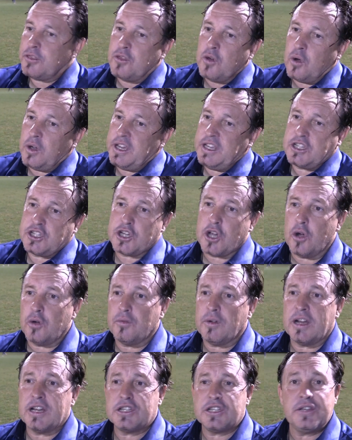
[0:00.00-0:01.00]
I thought he
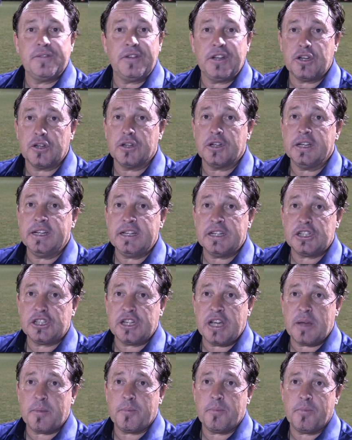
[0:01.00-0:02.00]
showed relatively good
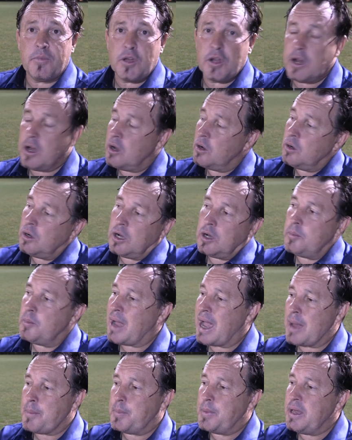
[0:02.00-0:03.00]
leadership. You know, I'm
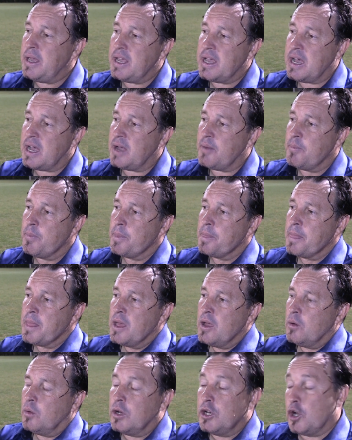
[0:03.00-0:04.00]
happy.
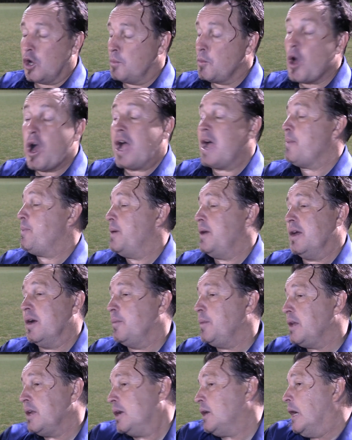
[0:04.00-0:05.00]
Well, no, I'm not happy. I
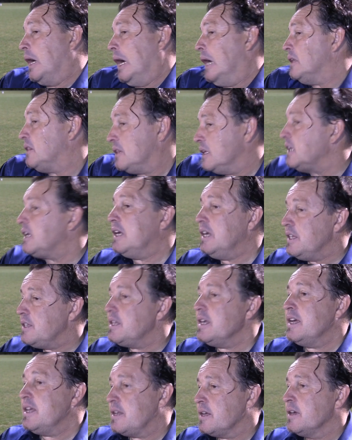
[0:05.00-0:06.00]
mean, I think he
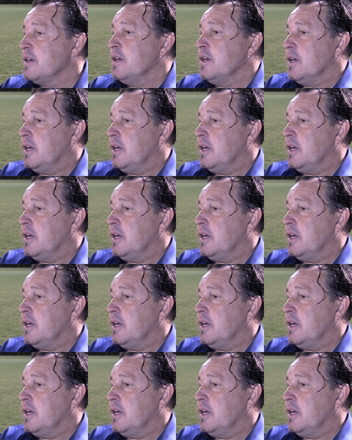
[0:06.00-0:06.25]
did.